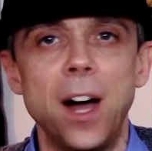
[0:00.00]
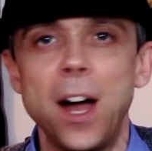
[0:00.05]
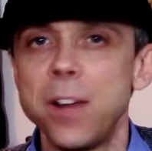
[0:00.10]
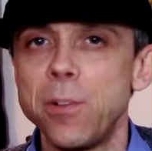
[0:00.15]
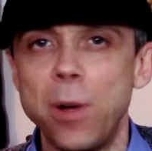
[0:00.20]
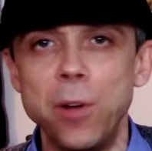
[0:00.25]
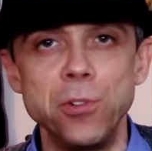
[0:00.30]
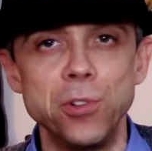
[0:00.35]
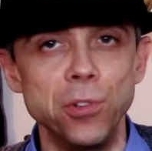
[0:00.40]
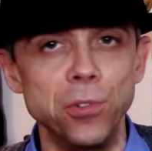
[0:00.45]
I
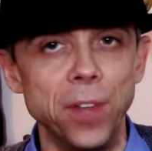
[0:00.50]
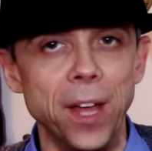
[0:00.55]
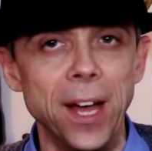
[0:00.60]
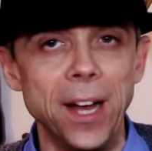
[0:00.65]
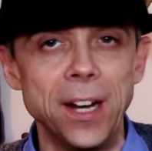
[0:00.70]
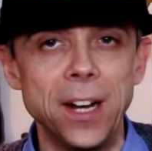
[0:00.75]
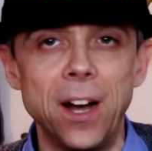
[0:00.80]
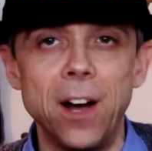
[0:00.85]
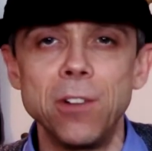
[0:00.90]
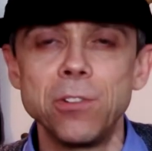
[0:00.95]
won't do
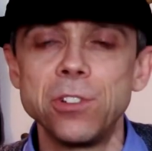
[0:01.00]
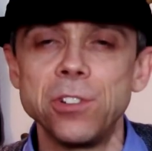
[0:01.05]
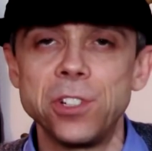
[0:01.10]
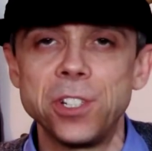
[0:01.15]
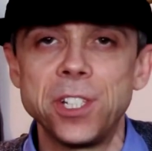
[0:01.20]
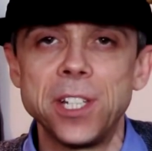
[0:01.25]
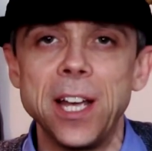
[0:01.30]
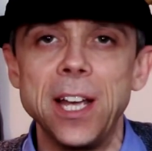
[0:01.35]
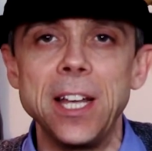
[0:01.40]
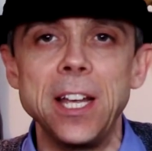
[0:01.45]
that. I'll
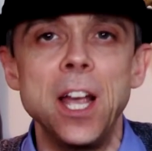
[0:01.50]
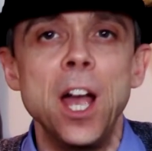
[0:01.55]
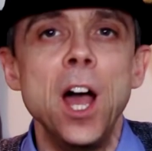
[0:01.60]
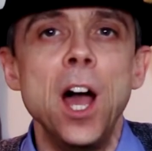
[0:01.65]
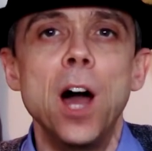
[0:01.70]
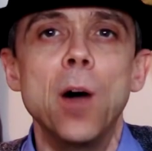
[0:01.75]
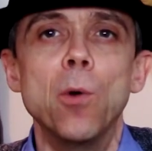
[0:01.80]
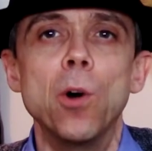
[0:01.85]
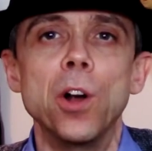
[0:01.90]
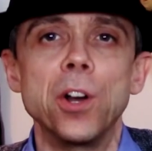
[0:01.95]
just say
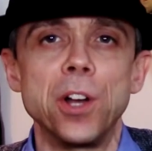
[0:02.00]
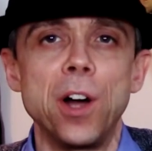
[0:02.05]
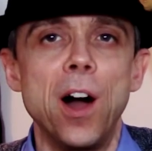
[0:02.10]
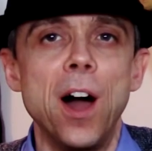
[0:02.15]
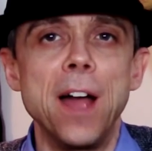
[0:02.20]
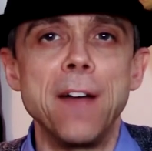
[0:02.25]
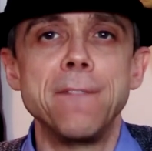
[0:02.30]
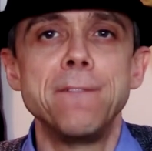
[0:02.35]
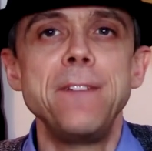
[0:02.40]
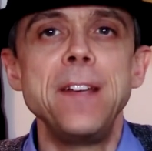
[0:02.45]
what
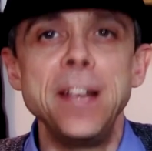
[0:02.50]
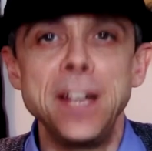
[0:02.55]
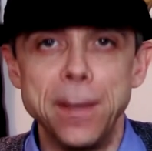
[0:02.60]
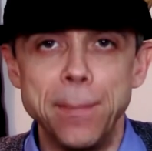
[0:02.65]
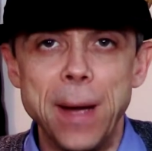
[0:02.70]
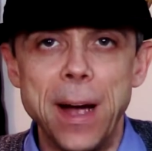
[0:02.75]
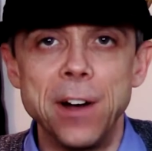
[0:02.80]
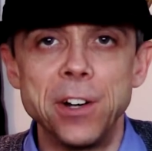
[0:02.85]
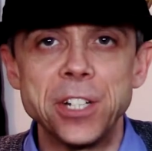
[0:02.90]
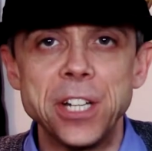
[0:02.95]
I think
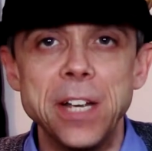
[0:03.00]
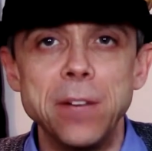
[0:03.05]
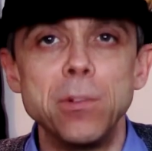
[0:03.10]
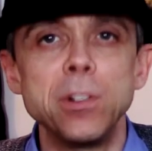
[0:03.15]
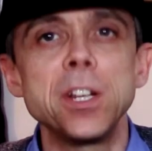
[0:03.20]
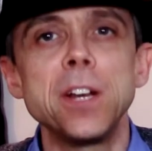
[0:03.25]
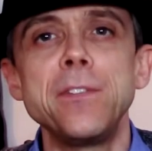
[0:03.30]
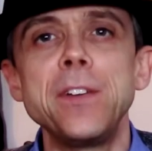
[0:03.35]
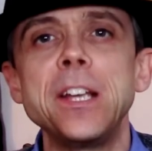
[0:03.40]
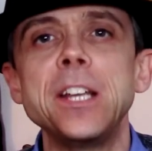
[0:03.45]
about it,
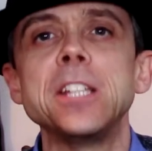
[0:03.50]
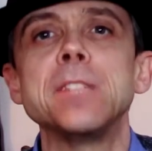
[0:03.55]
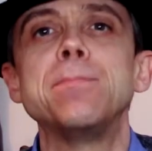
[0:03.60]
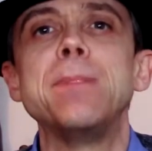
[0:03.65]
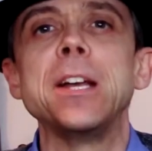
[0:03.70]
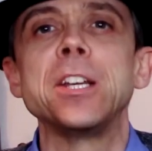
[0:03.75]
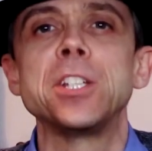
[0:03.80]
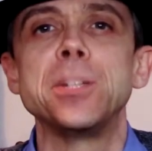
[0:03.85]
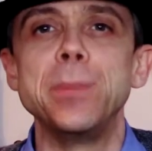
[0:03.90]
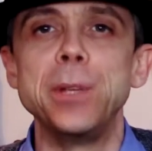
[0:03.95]
which I think is
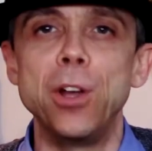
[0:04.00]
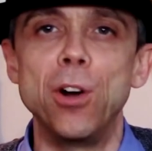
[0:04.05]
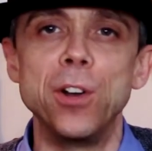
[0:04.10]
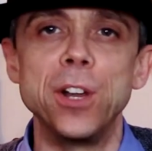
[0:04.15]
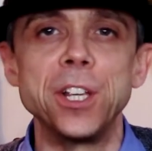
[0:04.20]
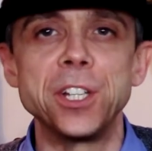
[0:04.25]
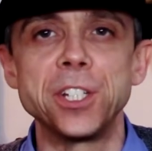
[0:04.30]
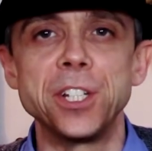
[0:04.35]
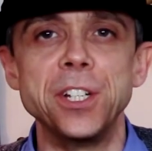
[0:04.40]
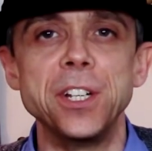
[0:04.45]
best to be
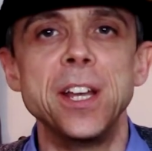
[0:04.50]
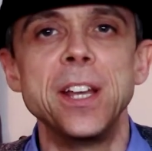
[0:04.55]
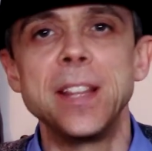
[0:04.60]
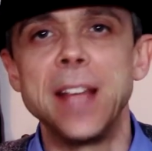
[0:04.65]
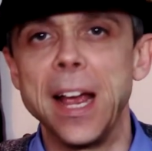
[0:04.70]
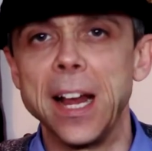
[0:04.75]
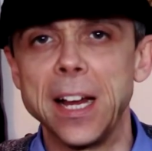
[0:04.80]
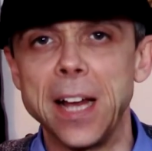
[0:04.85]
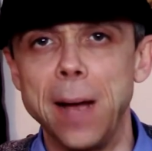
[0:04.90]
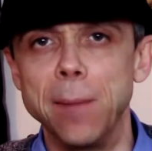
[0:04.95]
honest, and
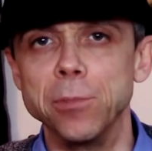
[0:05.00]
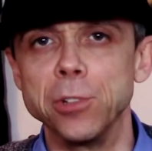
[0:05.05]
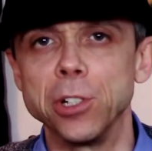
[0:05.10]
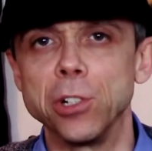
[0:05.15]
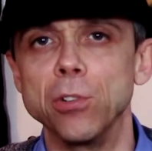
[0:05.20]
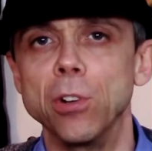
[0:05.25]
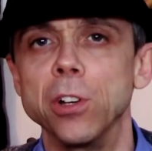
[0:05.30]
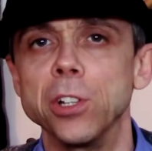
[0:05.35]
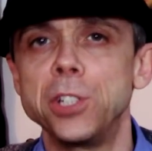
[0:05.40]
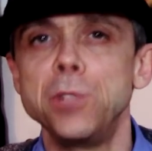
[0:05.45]
that comes
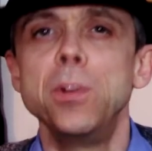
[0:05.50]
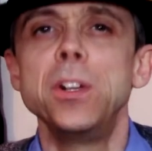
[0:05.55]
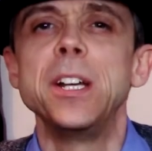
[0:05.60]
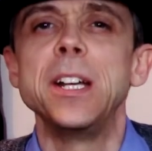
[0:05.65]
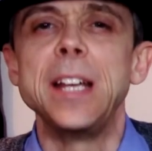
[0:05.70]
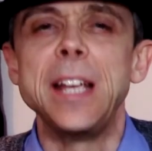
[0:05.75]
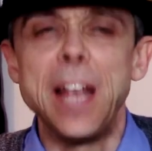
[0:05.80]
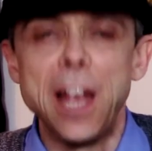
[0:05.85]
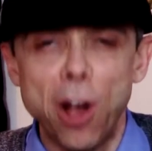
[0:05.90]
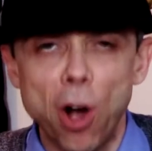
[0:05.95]
across. You want
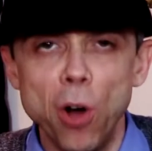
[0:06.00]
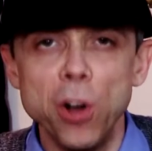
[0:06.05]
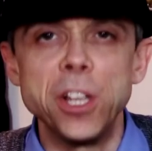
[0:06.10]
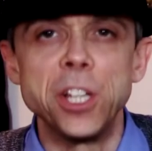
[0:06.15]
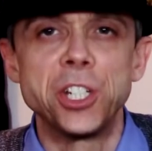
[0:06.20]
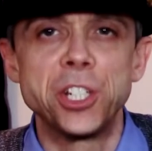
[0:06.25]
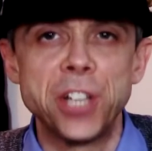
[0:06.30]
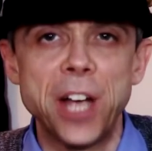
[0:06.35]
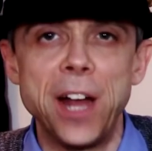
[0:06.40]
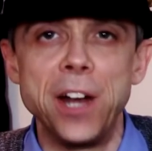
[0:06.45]
an
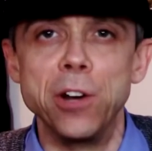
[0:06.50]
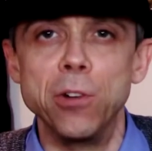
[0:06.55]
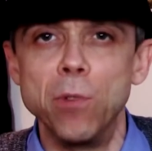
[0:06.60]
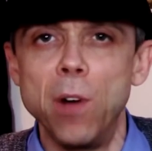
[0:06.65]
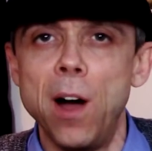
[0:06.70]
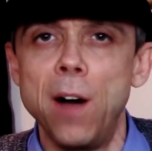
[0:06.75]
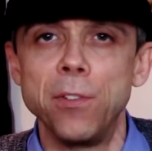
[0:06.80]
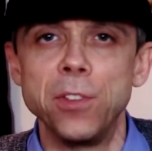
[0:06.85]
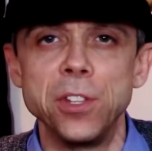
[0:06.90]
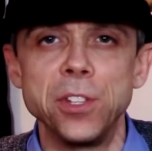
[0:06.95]
honest channel
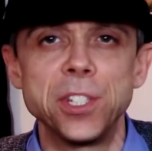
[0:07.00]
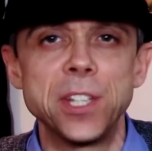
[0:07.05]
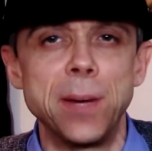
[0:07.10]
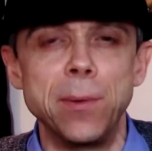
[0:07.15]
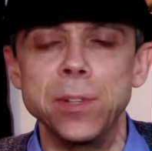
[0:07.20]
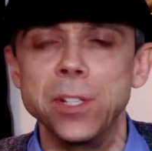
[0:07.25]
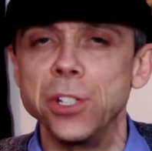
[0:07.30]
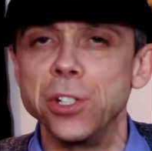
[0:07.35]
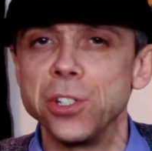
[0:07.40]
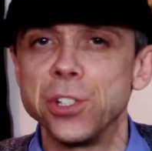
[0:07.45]
rather than
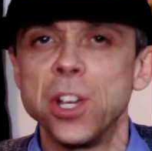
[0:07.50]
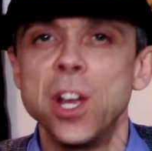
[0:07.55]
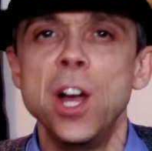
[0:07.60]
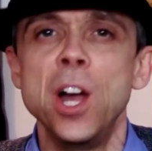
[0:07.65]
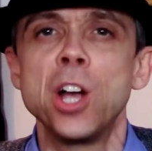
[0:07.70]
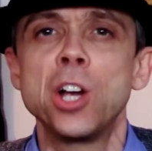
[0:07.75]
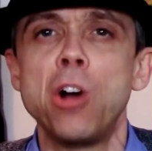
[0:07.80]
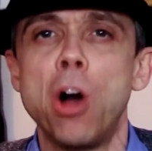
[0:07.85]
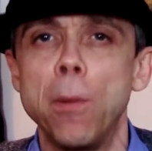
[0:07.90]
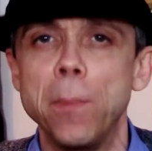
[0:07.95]
someone that just
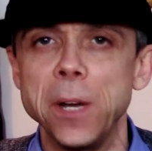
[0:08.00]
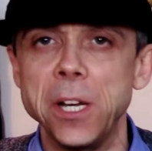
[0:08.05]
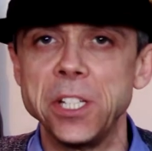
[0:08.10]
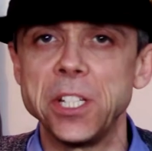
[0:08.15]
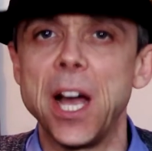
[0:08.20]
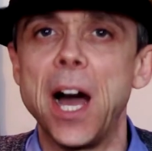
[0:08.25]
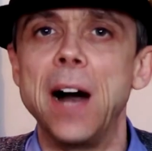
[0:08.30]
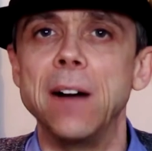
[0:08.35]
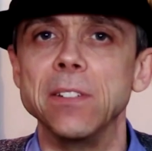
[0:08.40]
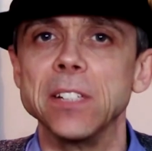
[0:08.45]

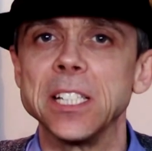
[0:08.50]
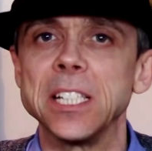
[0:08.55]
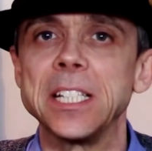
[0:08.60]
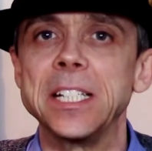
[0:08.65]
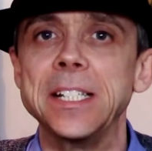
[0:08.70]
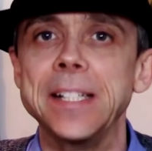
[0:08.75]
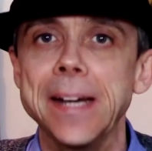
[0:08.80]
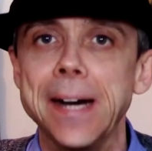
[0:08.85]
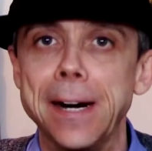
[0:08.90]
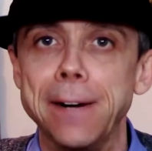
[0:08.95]
copies other
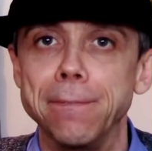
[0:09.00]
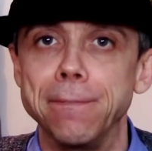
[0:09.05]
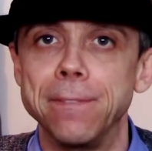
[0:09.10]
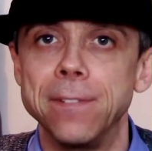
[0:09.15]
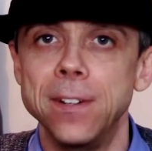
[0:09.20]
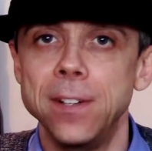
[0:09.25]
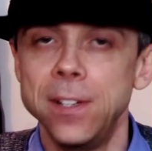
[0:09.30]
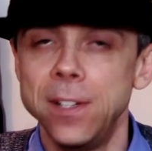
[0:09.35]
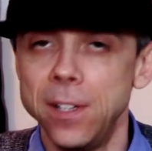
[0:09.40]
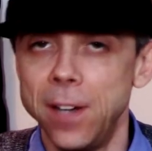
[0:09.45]
stuff.